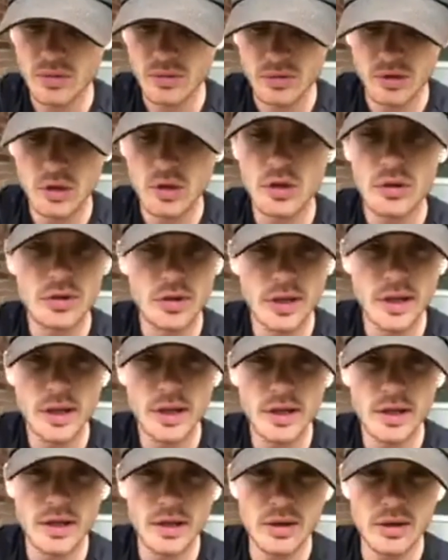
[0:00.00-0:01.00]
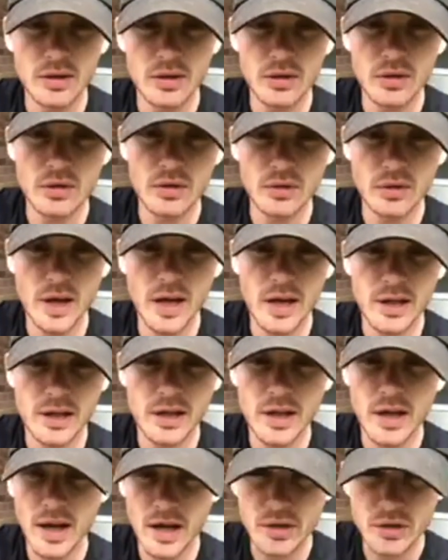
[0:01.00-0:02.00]
well, okay, you're
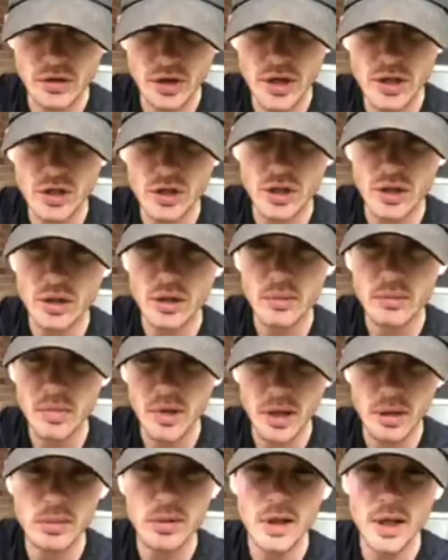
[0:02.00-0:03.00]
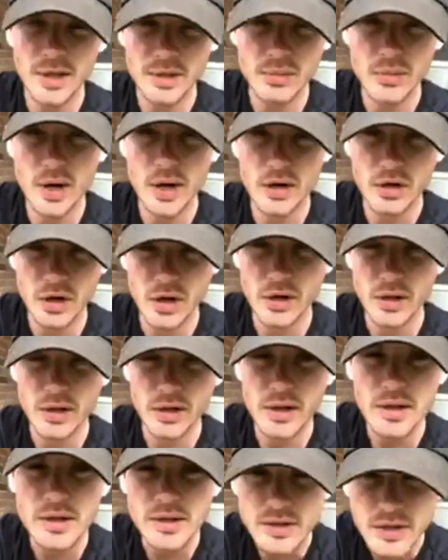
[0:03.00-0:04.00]
lacking hydration. Maybe that's why you're going to
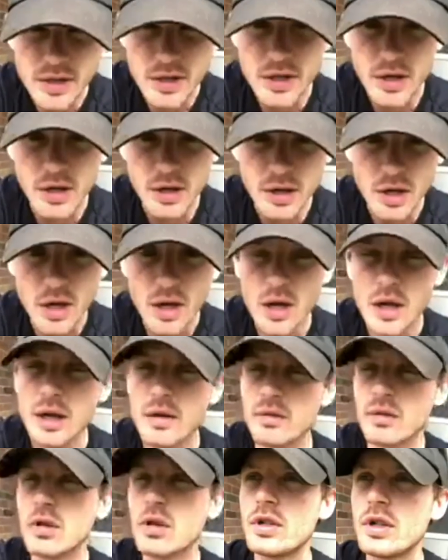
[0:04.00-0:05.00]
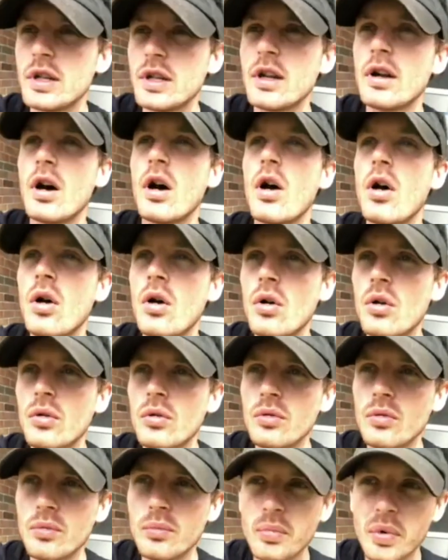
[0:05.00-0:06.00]
get sick. If you just eat a
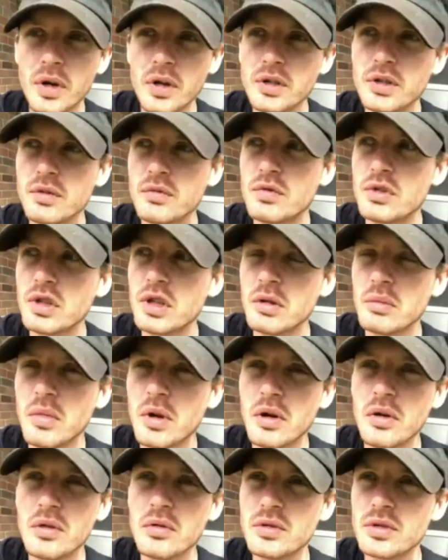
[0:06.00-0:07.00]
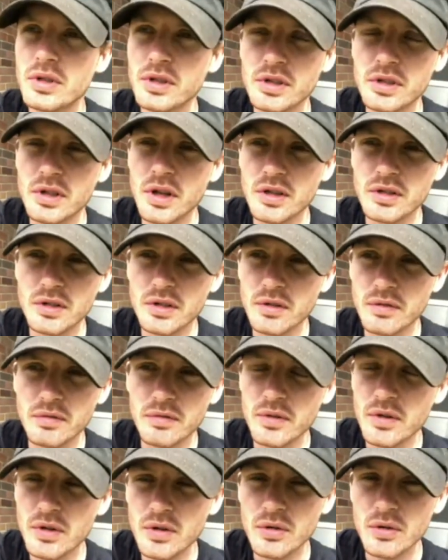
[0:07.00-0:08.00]
whole bunch of GMOs, disgusting
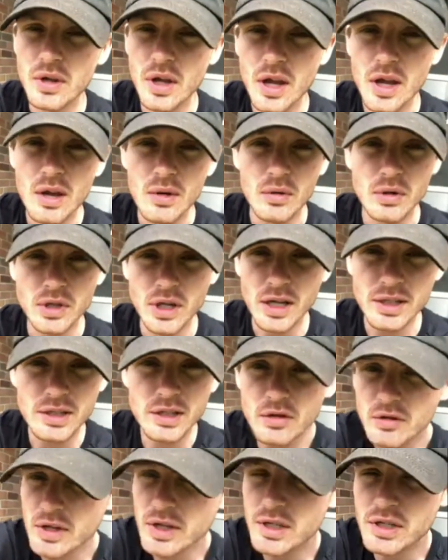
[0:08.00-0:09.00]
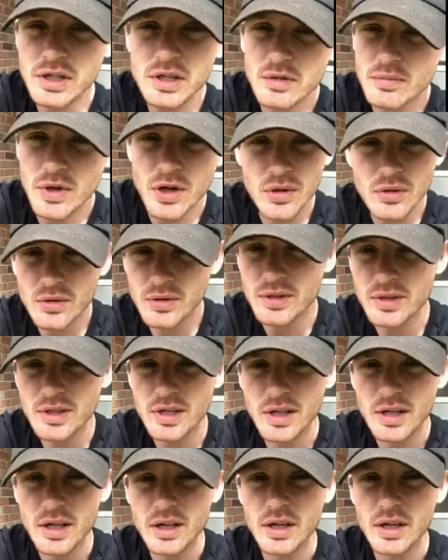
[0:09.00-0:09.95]
food, which I still eat GMOs,